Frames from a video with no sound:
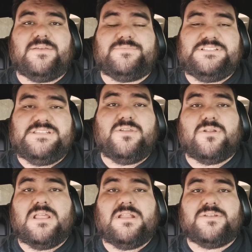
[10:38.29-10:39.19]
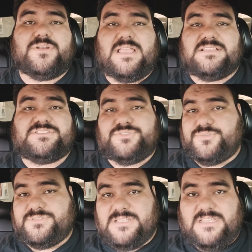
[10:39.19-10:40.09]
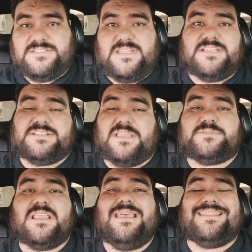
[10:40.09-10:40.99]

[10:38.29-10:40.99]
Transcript: of DR900s-2CH dash cams.